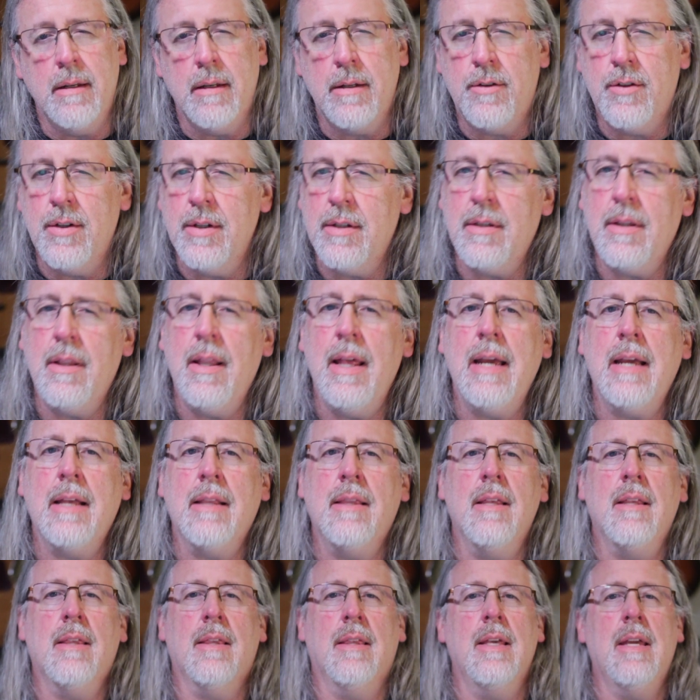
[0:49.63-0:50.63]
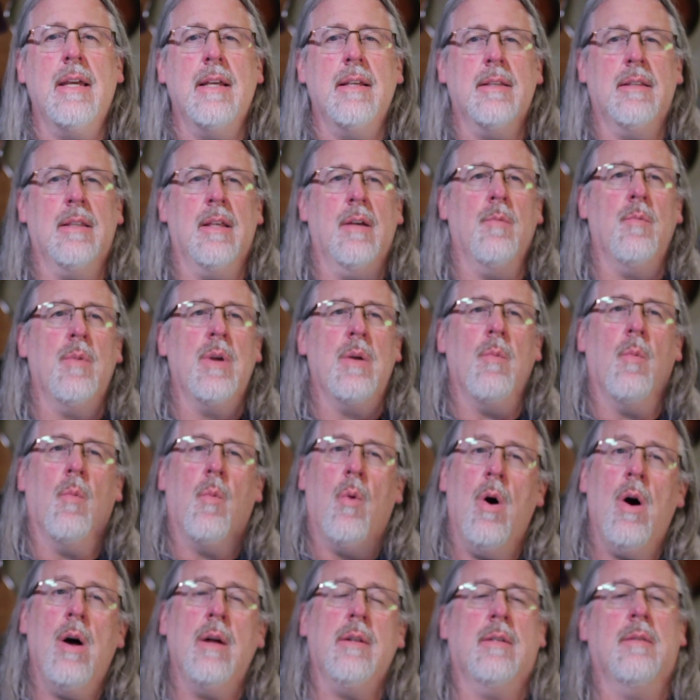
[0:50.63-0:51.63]
Just like the things that we
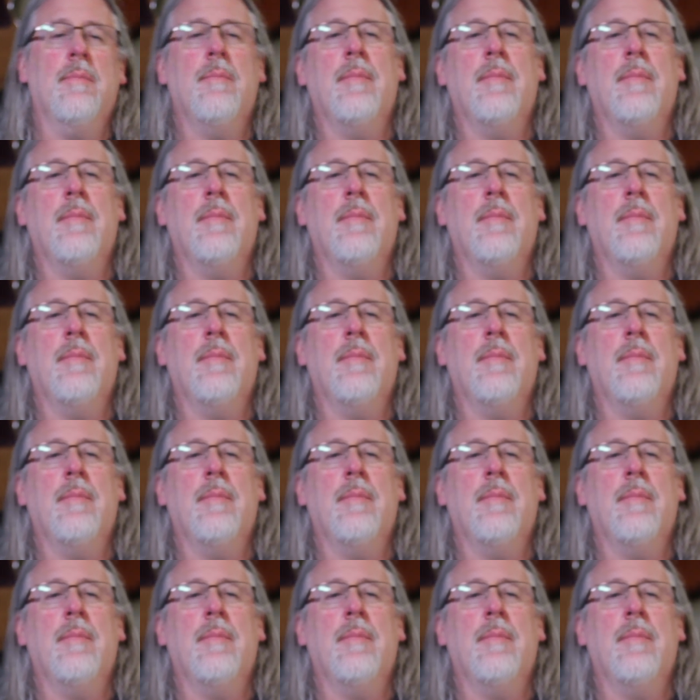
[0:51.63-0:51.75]
want to